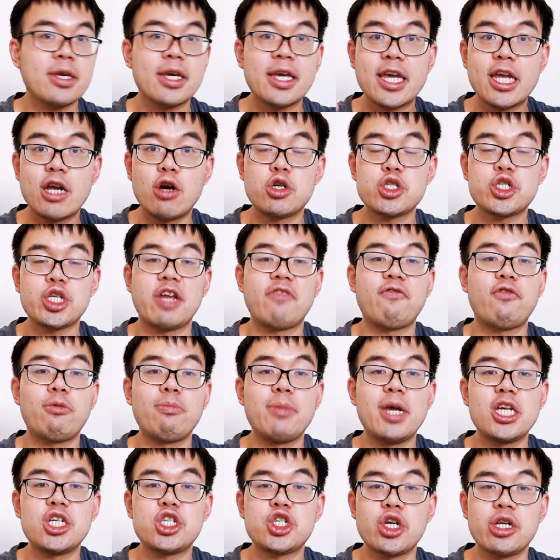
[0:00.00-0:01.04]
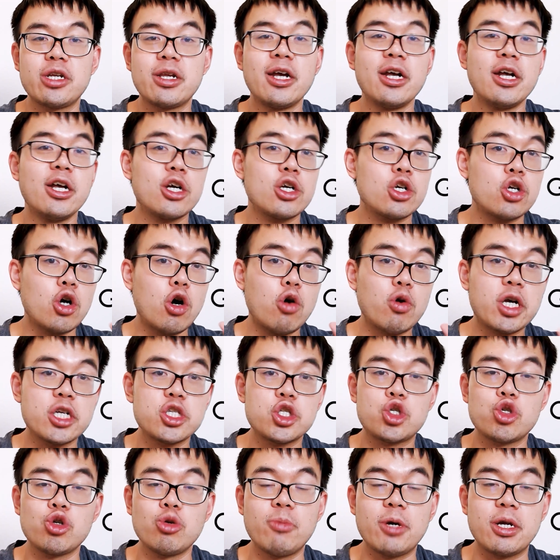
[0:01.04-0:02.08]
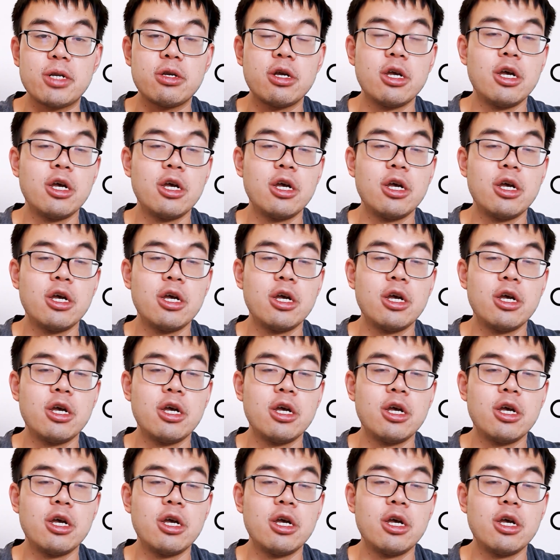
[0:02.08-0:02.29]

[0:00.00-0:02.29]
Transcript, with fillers: here's the information, go consume it.